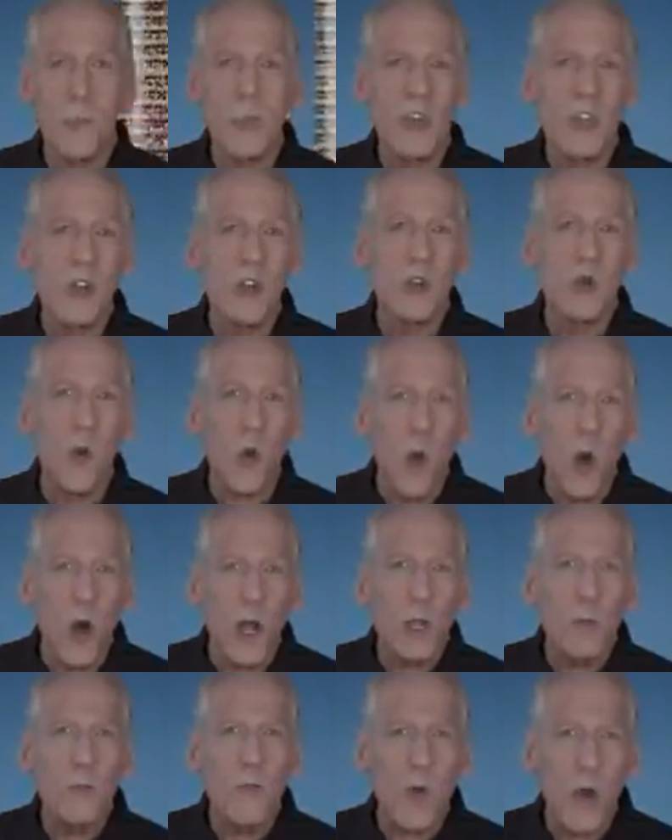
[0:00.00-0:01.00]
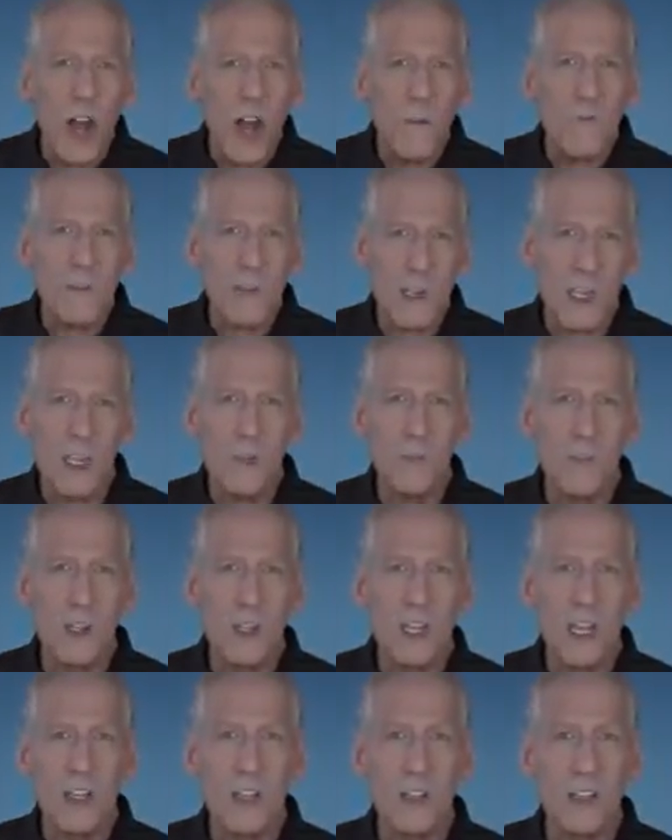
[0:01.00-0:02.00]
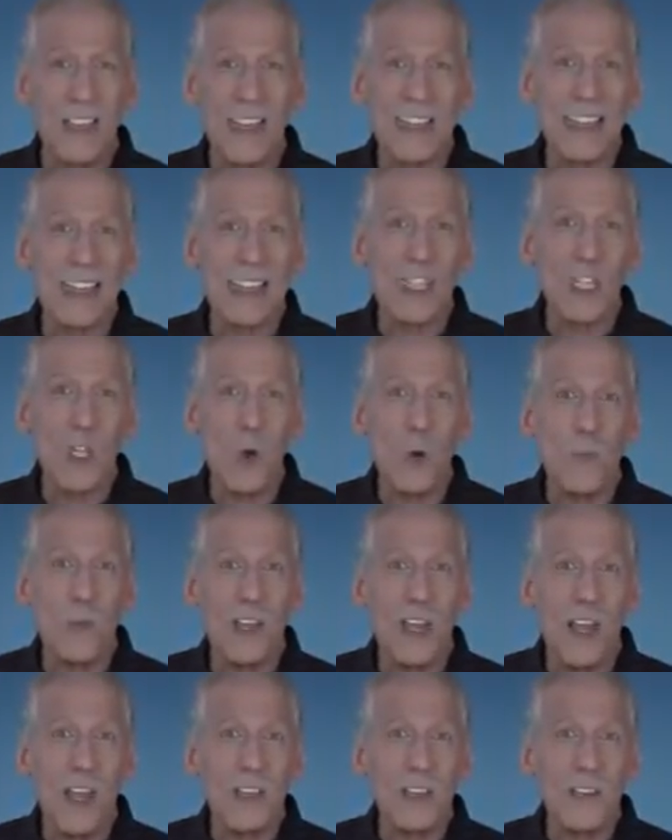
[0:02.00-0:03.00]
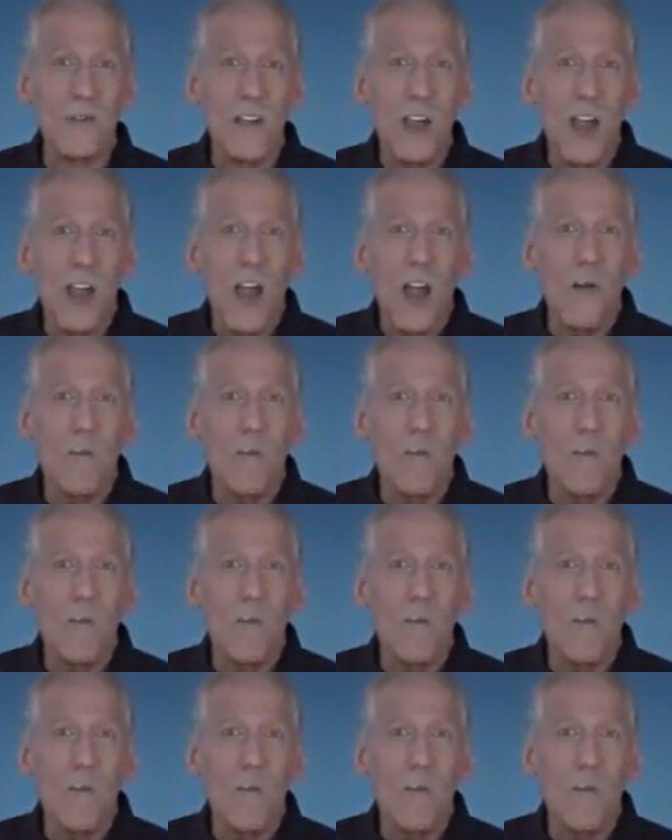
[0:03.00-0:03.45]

But there's one prophecy in particular that's opened the eyes of